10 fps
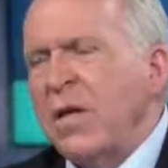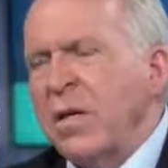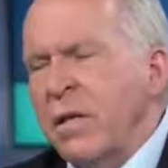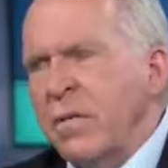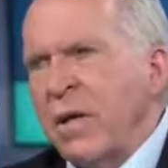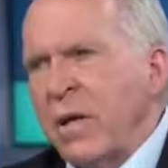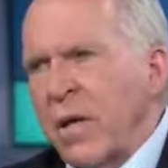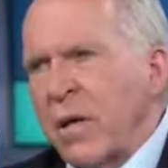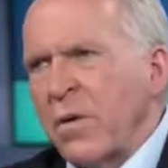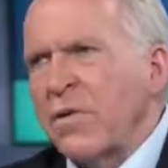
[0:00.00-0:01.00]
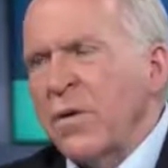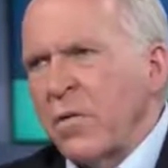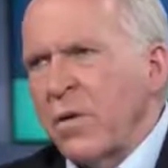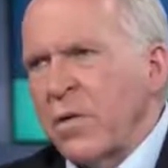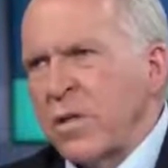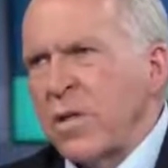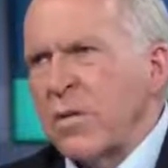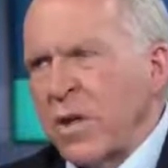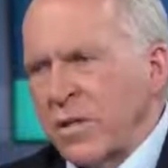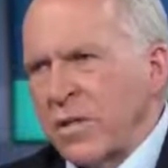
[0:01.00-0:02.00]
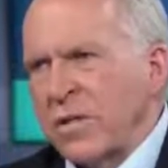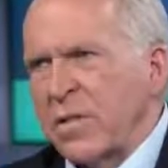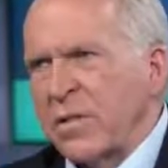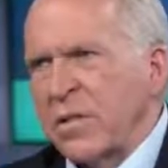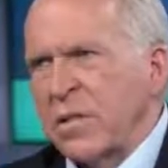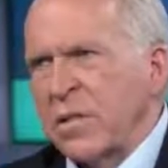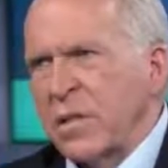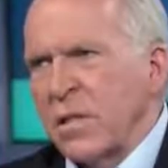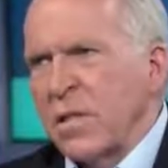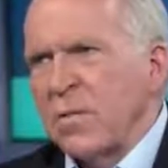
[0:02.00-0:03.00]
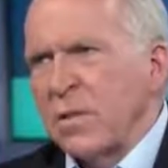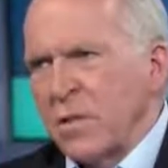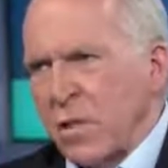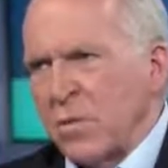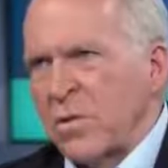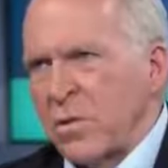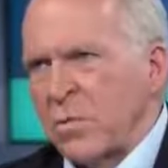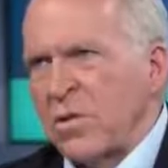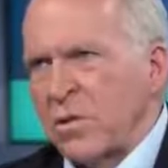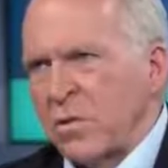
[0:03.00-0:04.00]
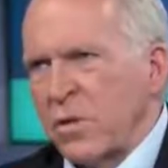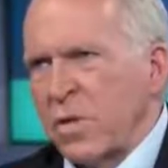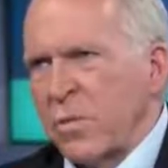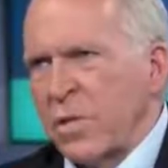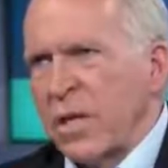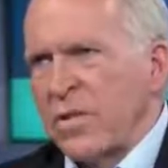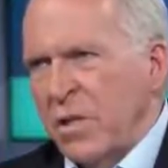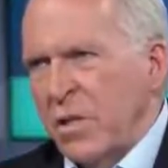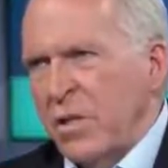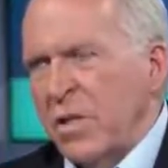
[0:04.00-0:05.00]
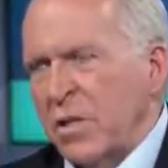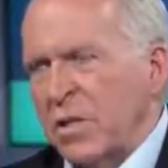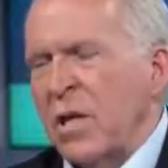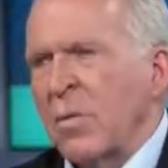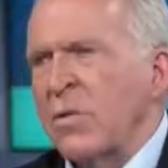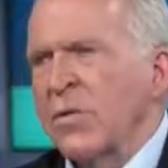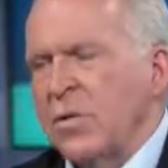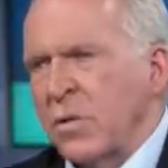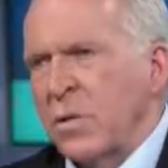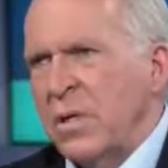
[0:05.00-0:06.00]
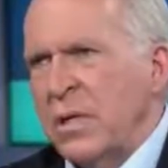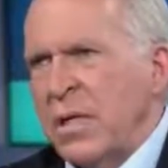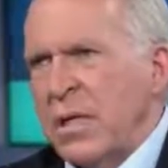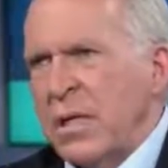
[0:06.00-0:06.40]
I think right now this country is in a crisis uh, in terms of what Mr. Trump has done and is liable to do.